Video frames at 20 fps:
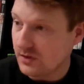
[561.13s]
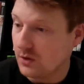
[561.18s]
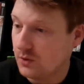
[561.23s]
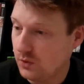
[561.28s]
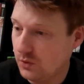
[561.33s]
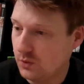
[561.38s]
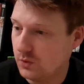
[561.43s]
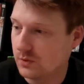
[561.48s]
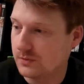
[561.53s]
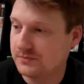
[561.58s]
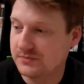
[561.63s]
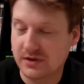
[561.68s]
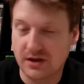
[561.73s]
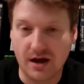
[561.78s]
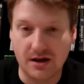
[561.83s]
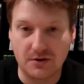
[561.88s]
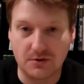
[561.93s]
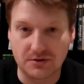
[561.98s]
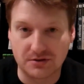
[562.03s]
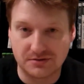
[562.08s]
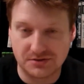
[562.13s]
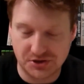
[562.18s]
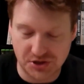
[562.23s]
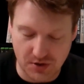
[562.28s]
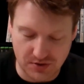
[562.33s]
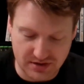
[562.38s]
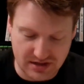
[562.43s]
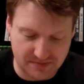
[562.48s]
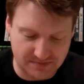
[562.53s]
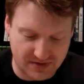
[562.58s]
Ooh, got a little
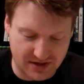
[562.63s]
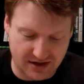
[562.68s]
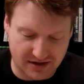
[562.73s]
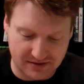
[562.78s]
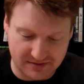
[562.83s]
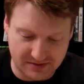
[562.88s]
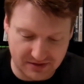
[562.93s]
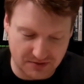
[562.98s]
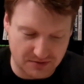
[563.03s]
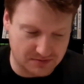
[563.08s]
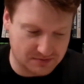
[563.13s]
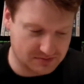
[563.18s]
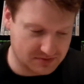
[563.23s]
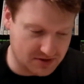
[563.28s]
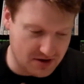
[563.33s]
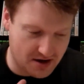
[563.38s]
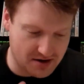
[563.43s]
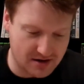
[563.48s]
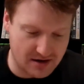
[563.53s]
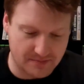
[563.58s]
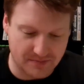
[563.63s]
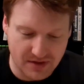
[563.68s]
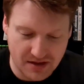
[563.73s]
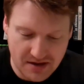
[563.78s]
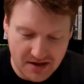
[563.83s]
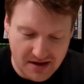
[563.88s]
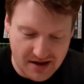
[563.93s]
choked up there, a little caught up.